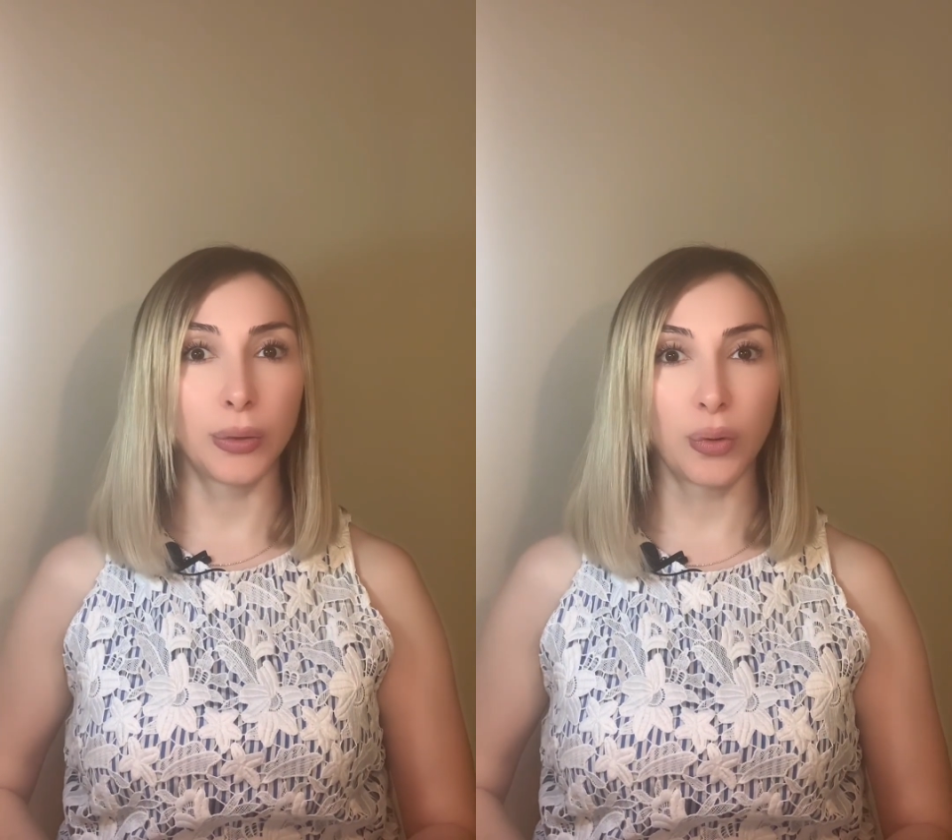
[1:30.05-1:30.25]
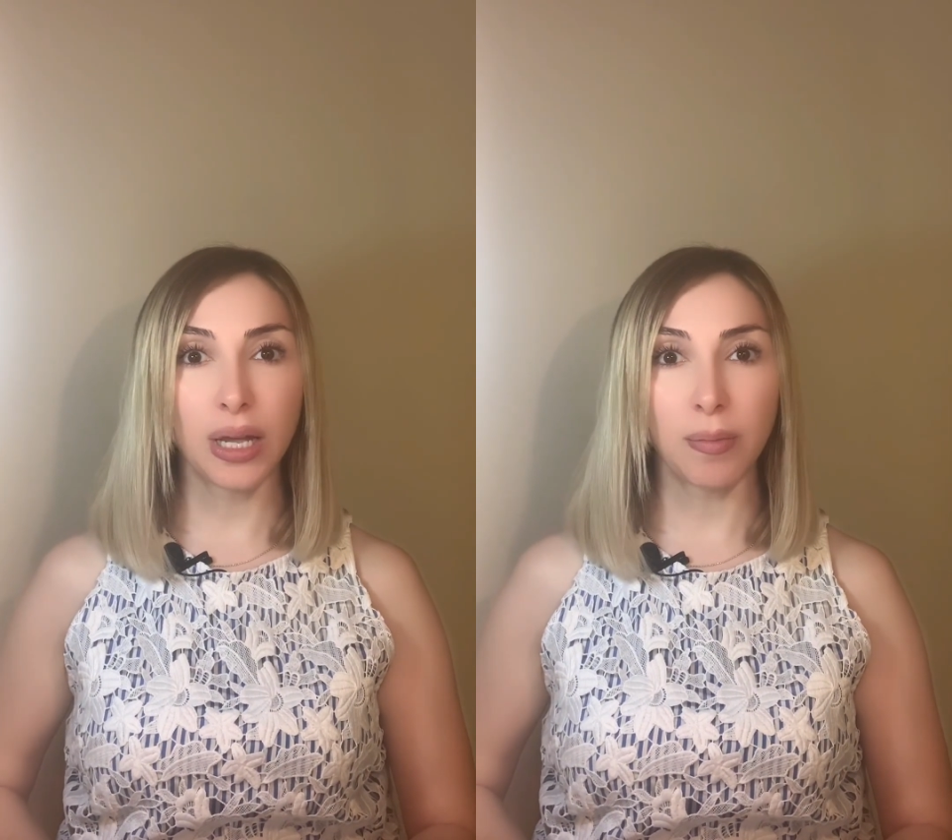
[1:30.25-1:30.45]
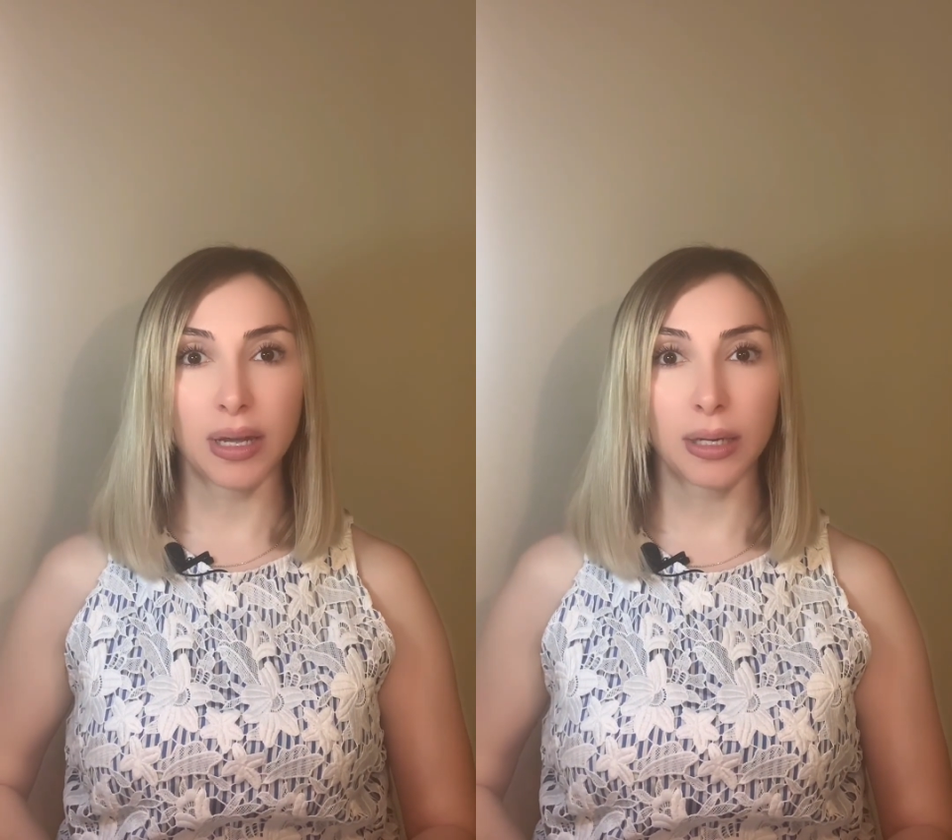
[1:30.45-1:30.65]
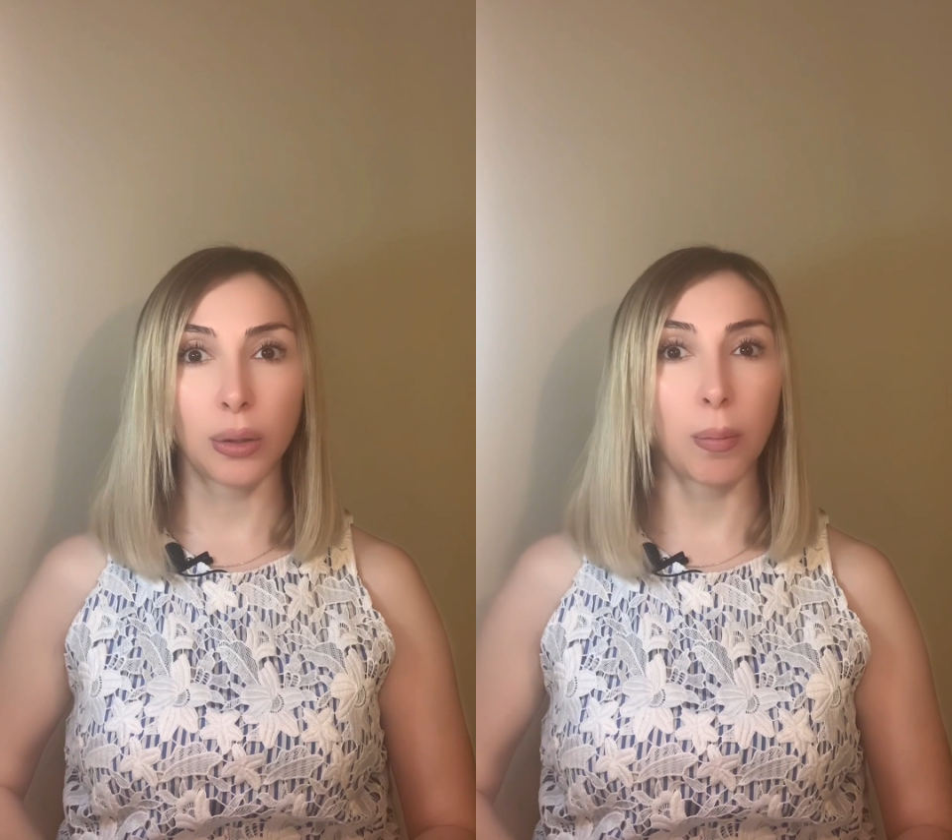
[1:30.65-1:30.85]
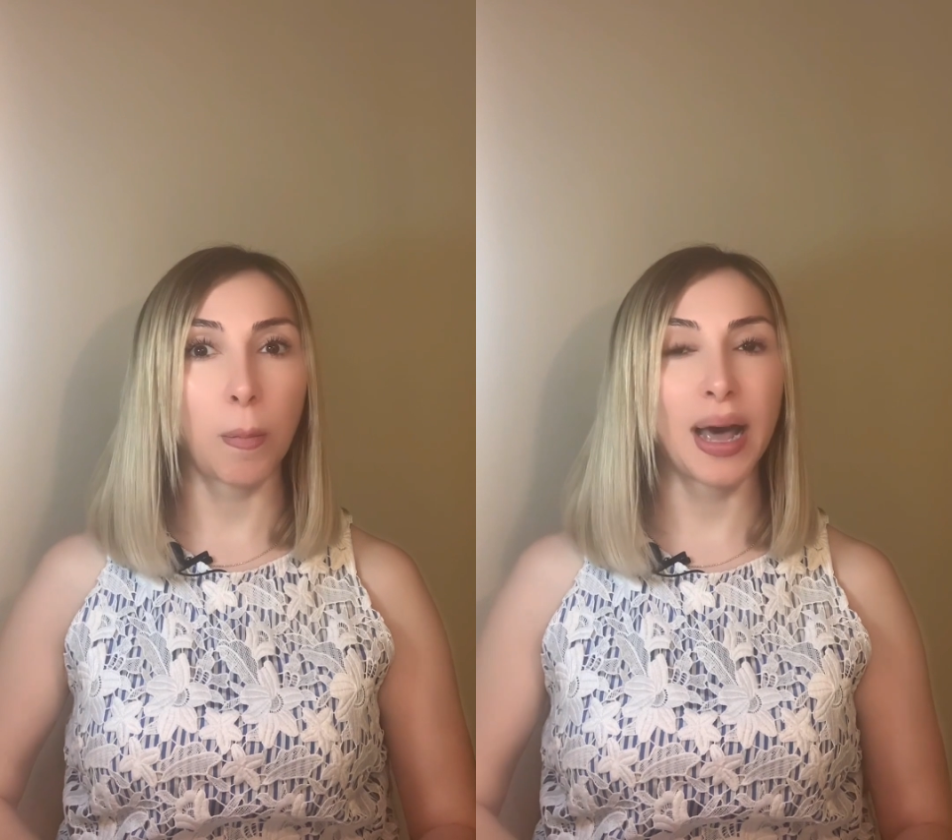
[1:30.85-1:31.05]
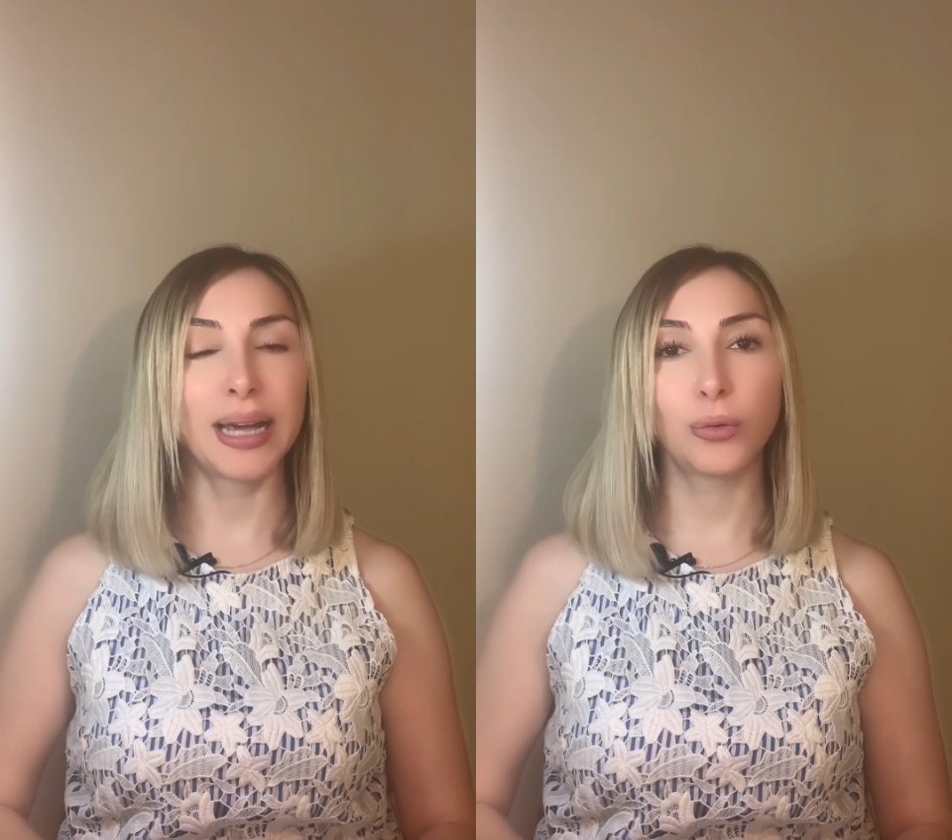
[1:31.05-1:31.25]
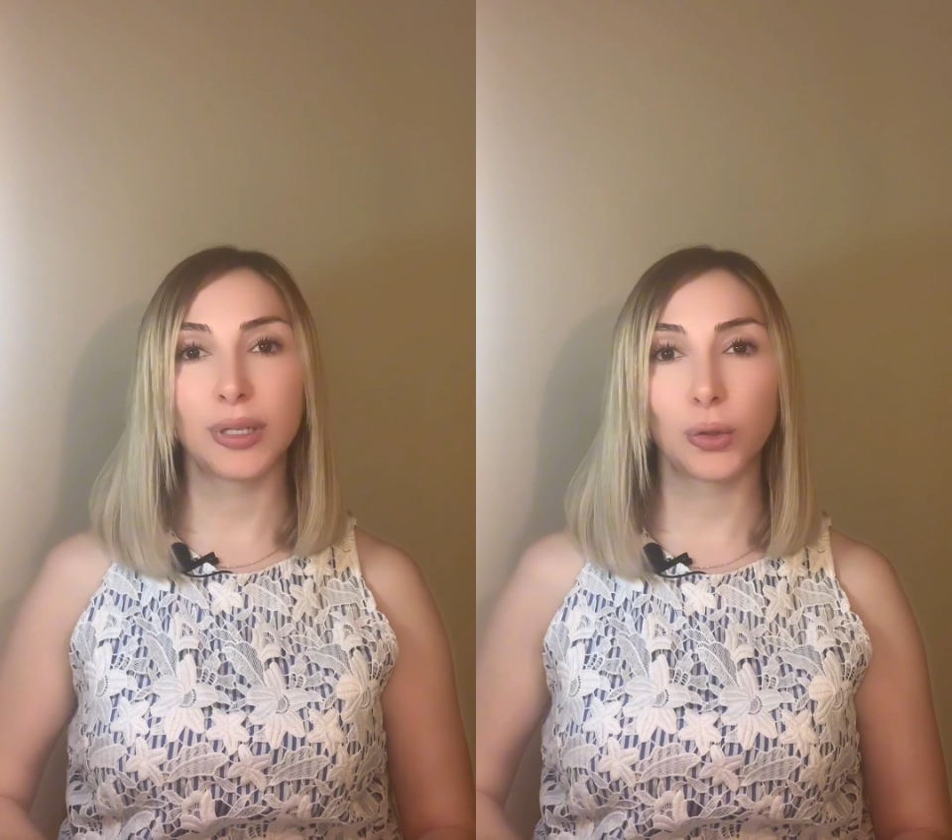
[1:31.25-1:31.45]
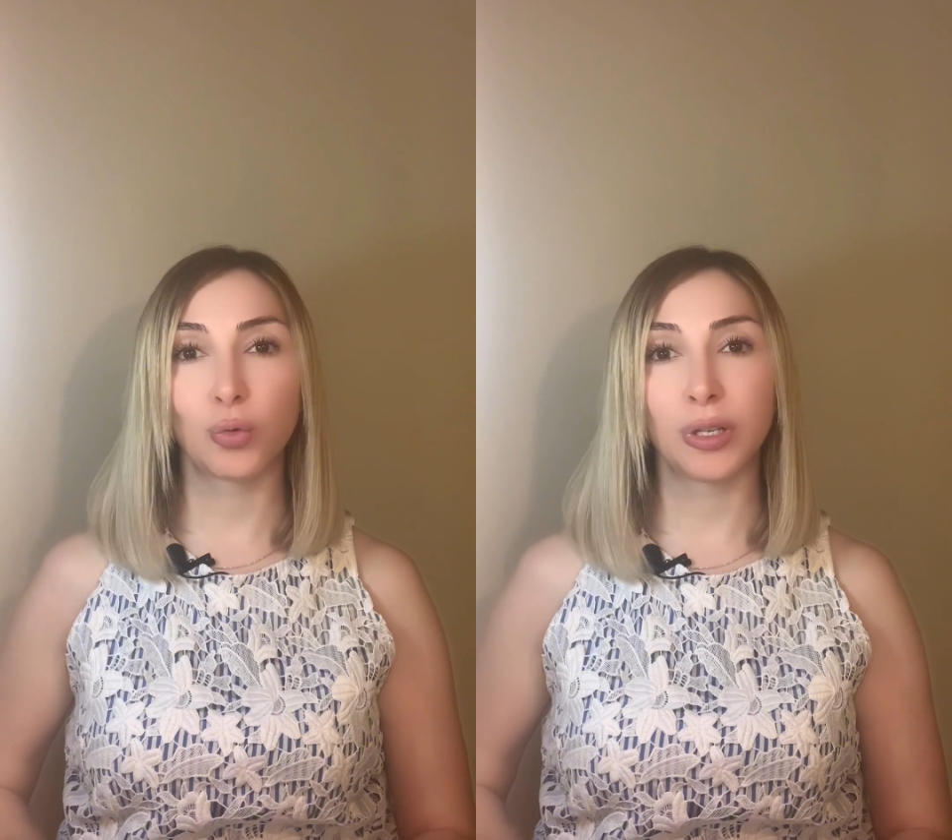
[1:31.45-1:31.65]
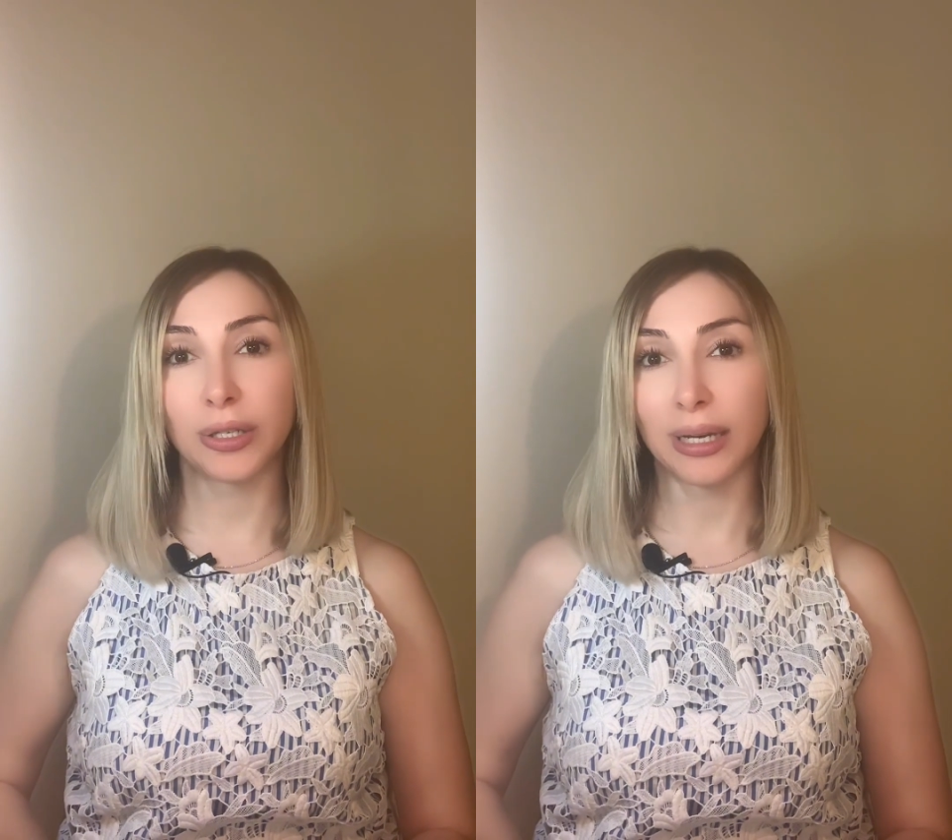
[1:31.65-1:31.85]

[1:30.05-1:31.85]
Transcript: agreement might restrict the